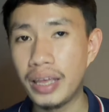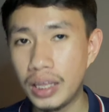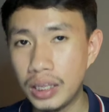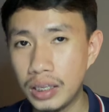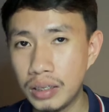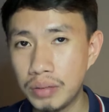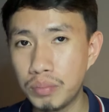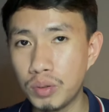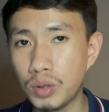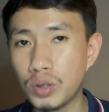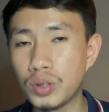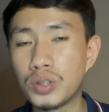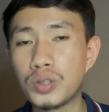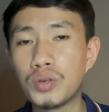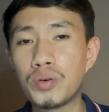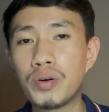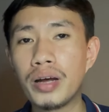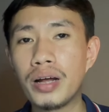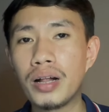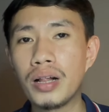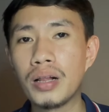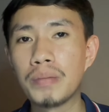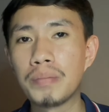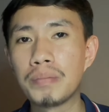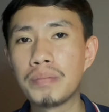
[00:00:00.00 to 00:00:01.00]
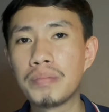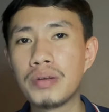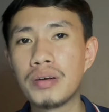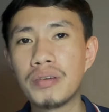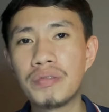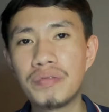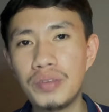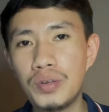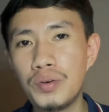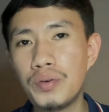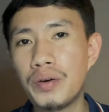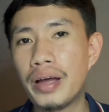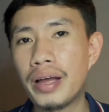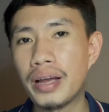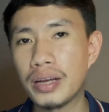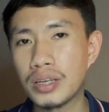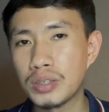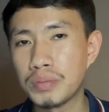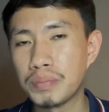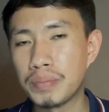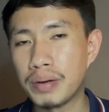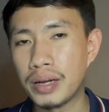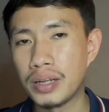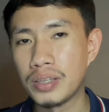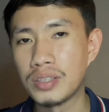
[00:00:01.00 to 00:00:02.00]
able to help a few
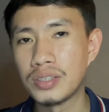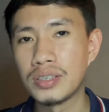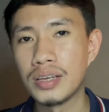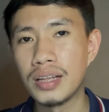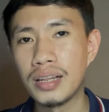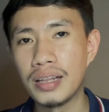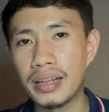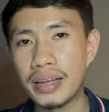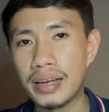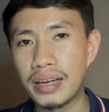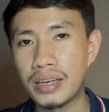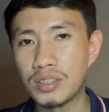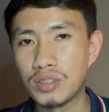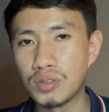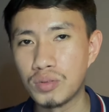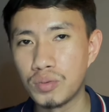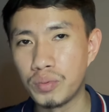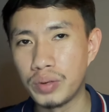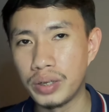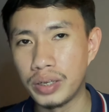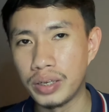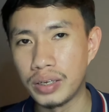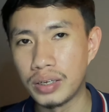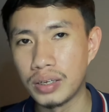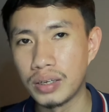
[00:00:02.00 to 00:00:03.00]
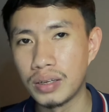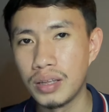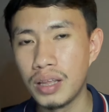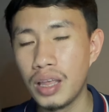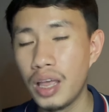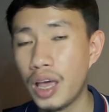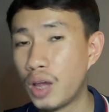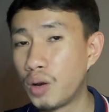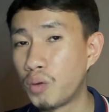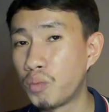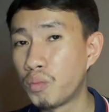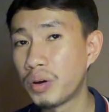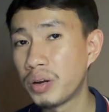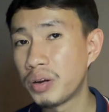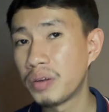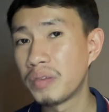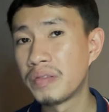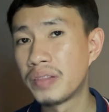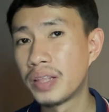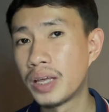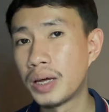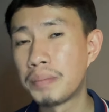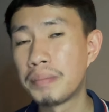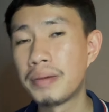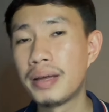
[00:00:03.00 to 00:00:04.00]
expats last week. And one of
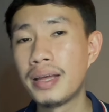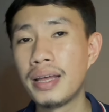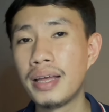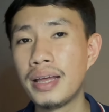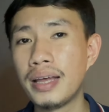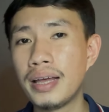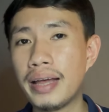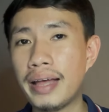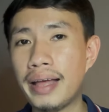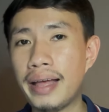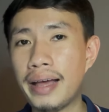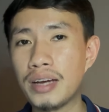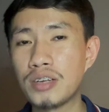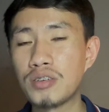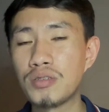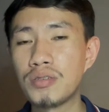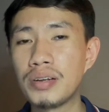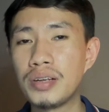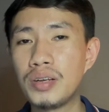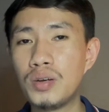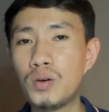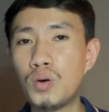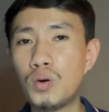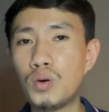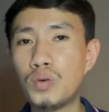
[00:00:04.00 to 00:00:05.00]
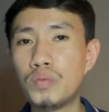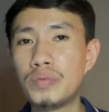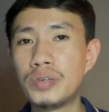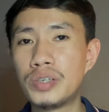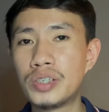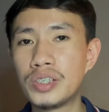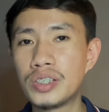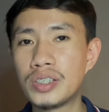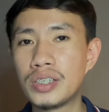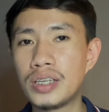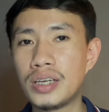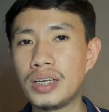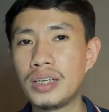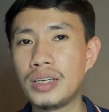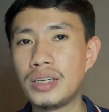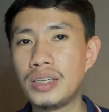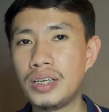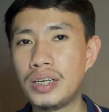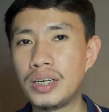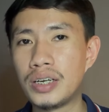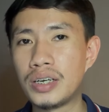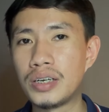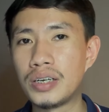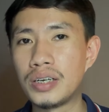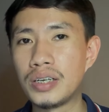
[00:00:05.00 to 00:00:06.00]
them actually overstayed
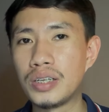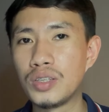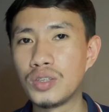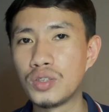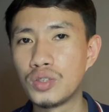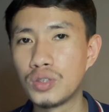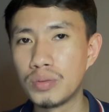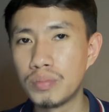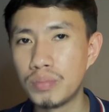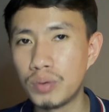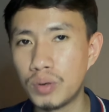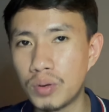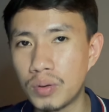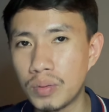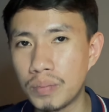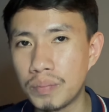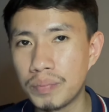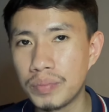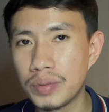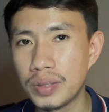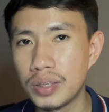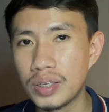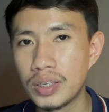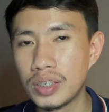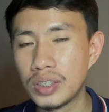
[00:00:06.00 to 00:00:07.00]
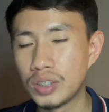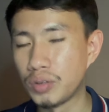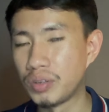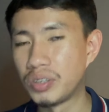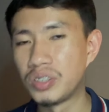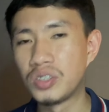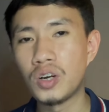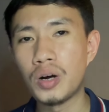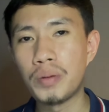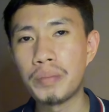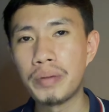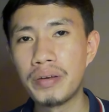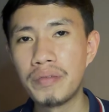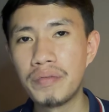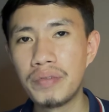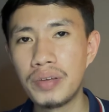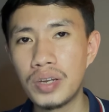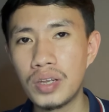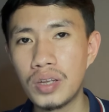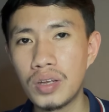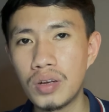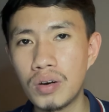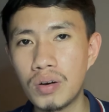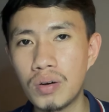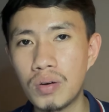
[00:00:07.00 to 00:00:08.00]
here in Cebu. So he saw my
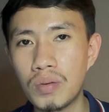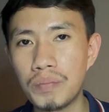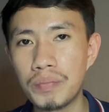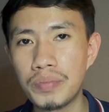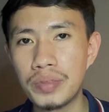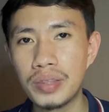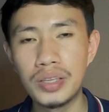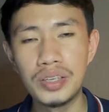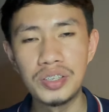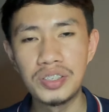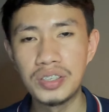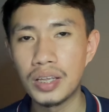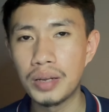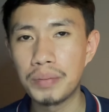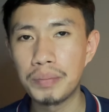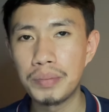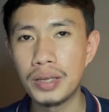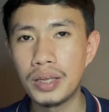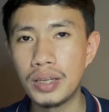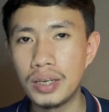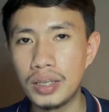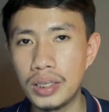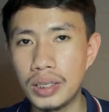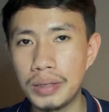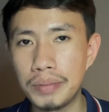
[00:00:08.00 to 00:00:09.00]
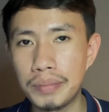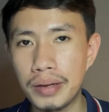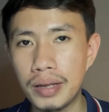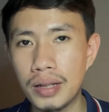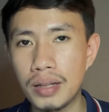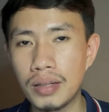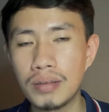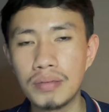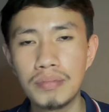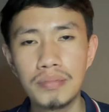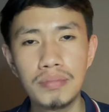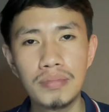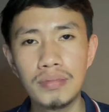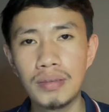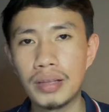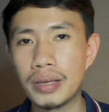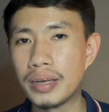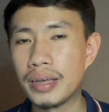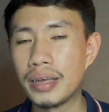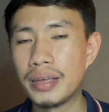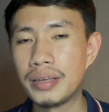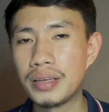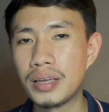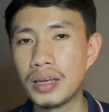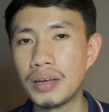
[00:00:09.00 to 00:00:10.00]
video, he sent me an email, like,
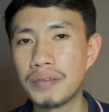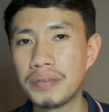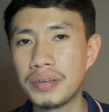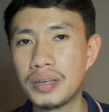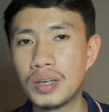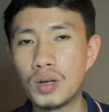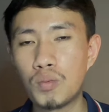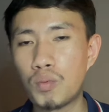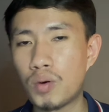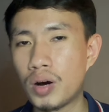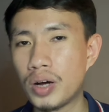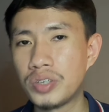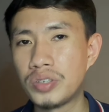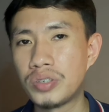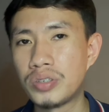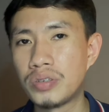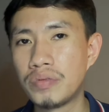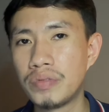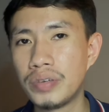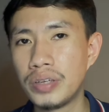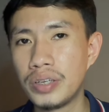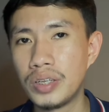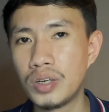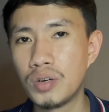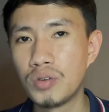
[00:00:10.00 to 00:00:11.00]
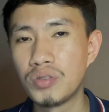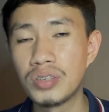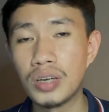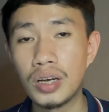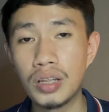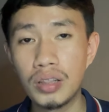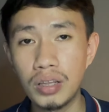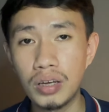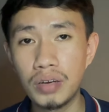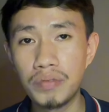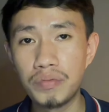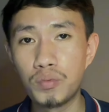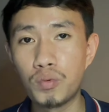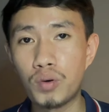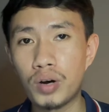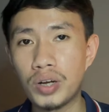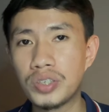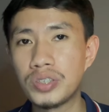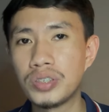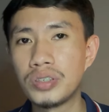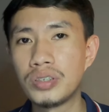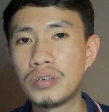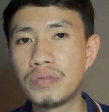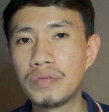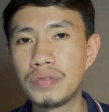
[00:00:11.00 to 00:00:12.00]
hey Kevin, I watched your videos. I love
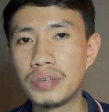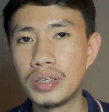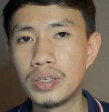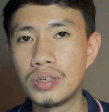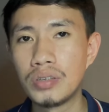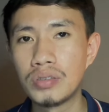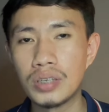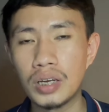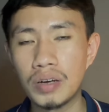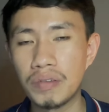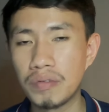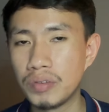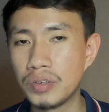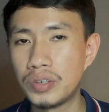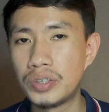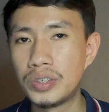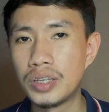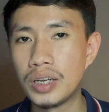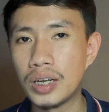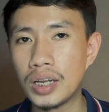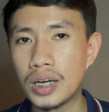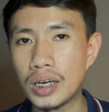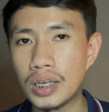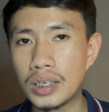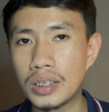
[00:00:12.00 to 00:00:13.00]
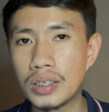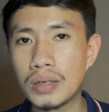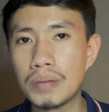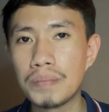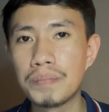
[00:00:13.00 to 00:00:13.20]
watching your videos. I've learned a lot.